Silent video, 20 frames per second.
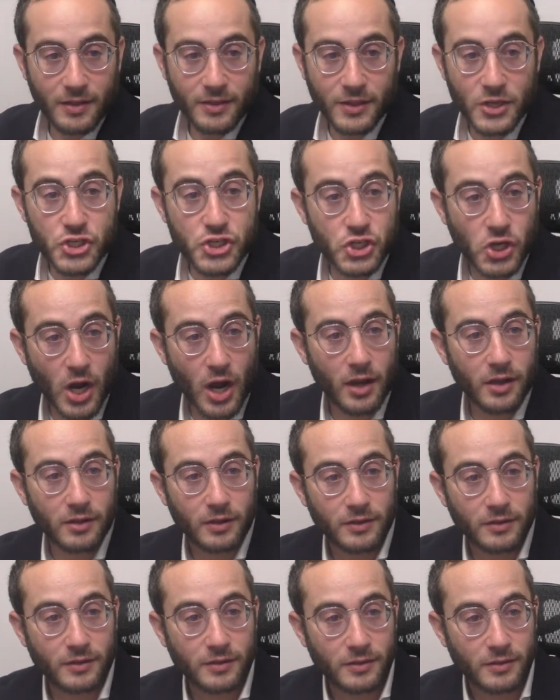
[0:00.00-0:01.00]
the
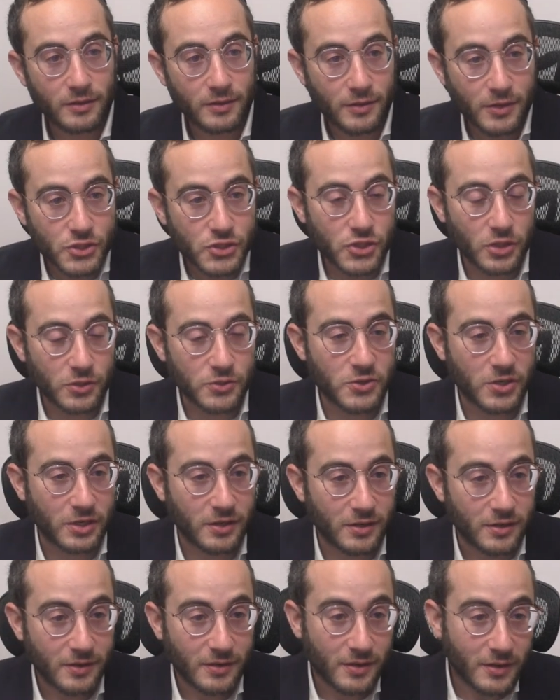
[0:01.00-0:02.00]
child, the
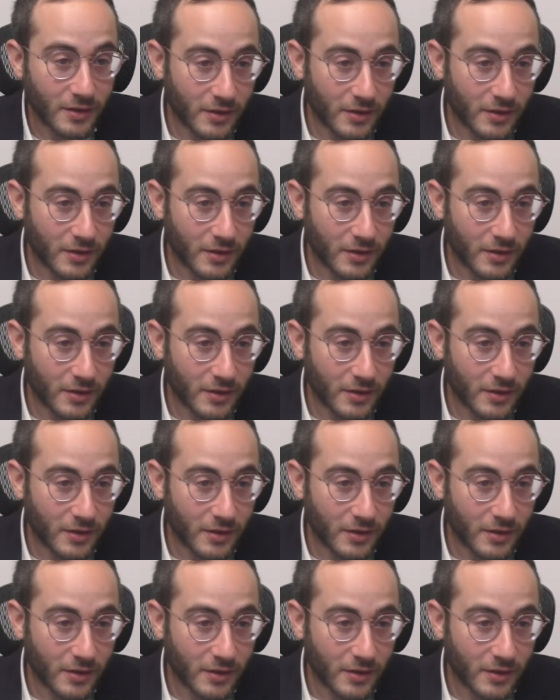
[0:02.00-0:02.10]
children,